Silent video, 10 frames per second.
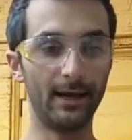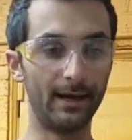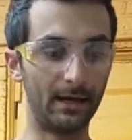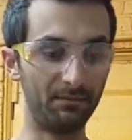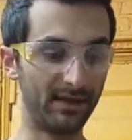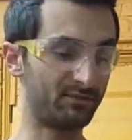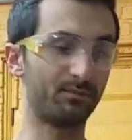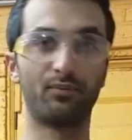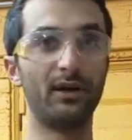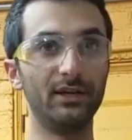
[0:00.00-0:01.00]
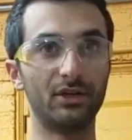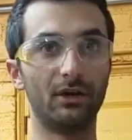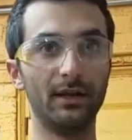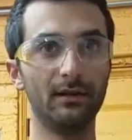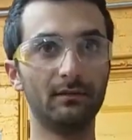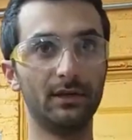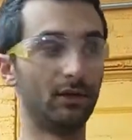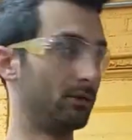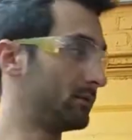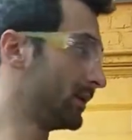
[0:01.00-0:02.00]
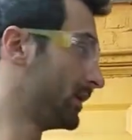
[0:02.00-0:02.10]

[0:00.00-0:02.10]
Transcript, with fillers: um, it's pretty dirty. You know,